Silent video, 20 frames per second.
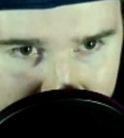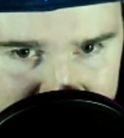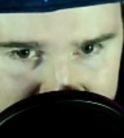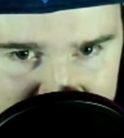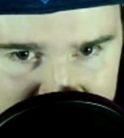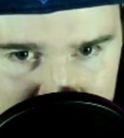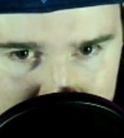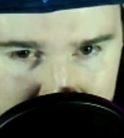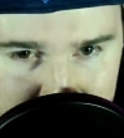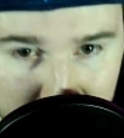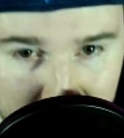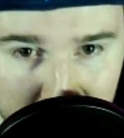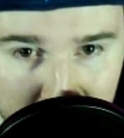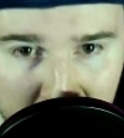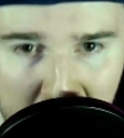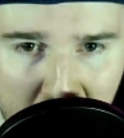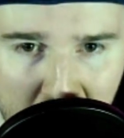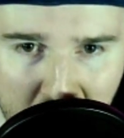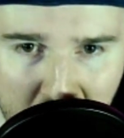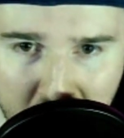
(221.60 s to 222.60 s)
team here.
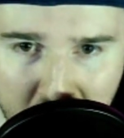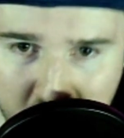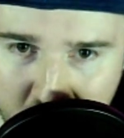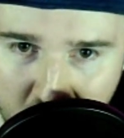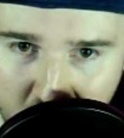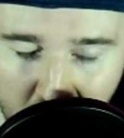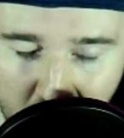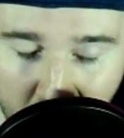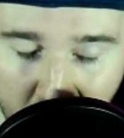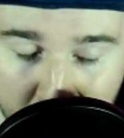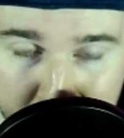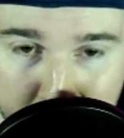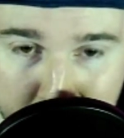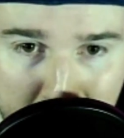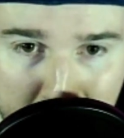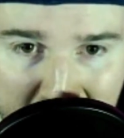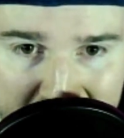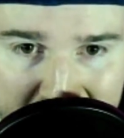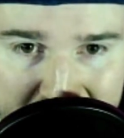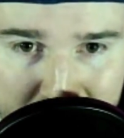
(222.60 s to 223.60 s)
On the
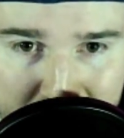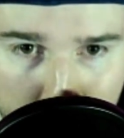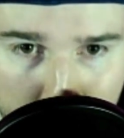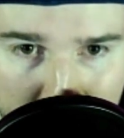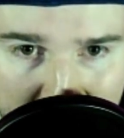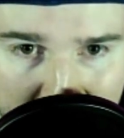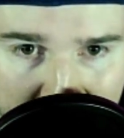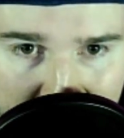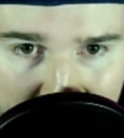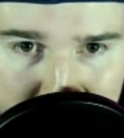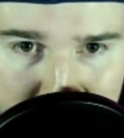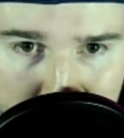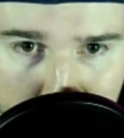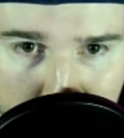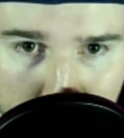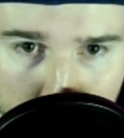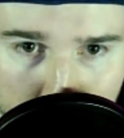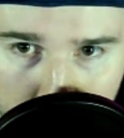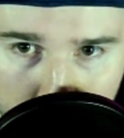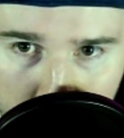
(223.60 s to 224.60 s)
back-to-back
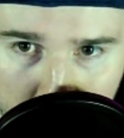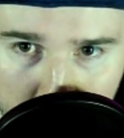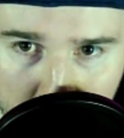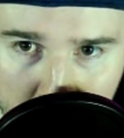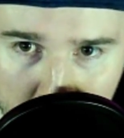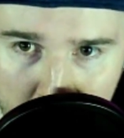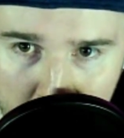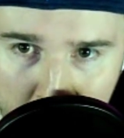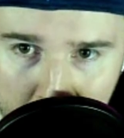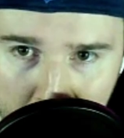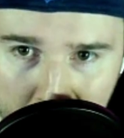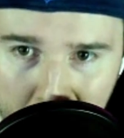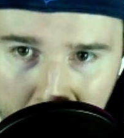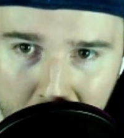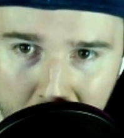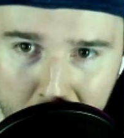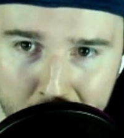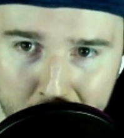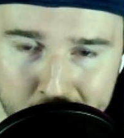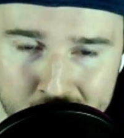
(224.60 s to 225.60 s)
though,
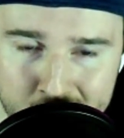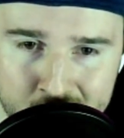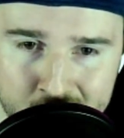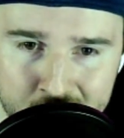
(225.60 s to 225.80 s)
you